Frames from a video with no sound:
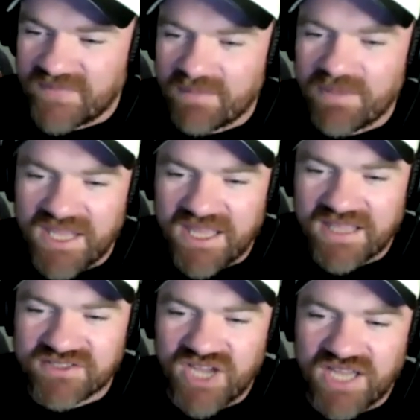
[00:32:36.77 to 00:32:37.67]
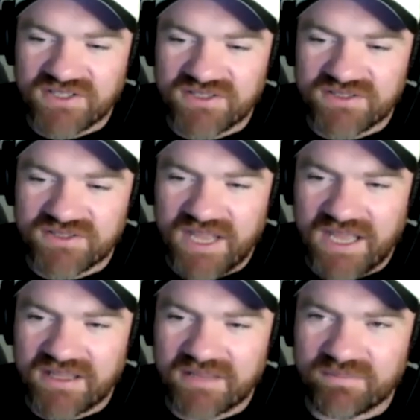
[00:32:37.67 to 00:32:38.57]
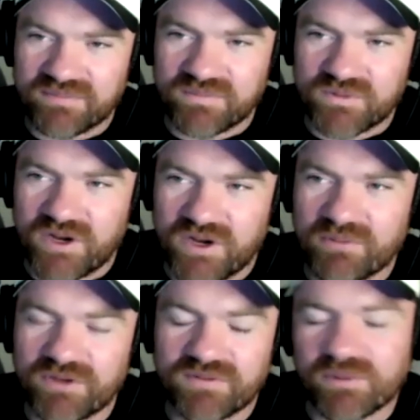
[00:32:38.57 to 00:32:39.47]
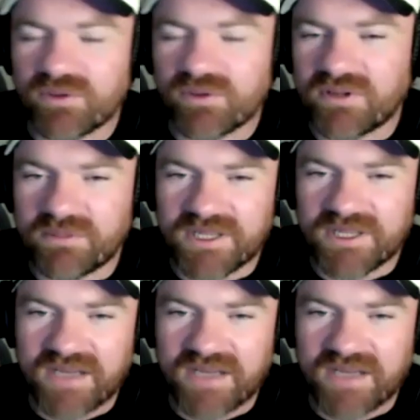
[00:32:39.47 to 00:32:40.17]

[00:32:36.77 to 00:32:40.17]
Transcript: but yeah, there's changes to how they're trying to move the ball a little bit